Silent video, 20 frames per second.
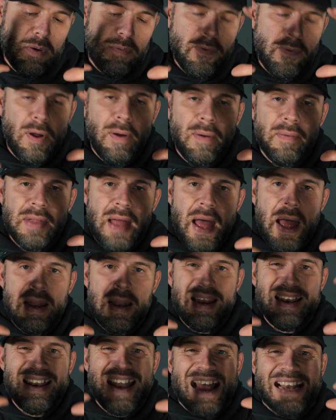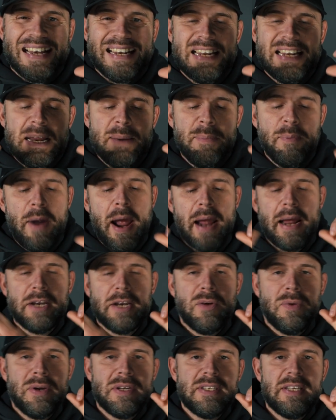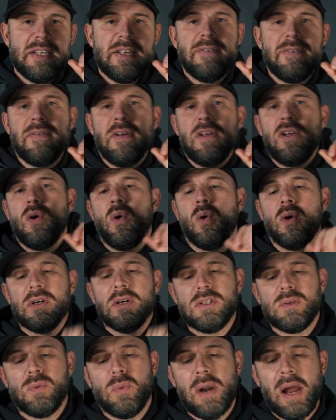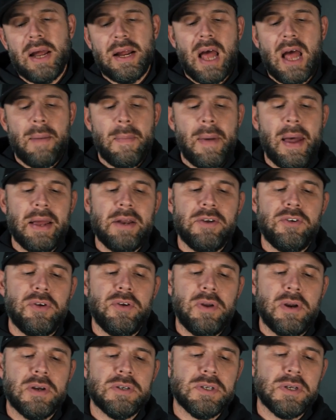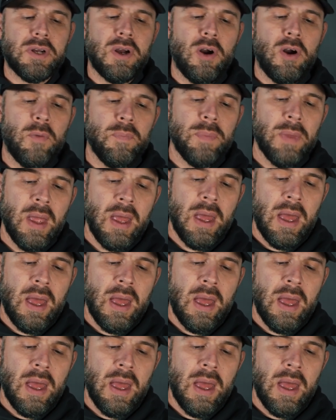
fall in that 90-day bracket to receive yours. When I got mine two years ago,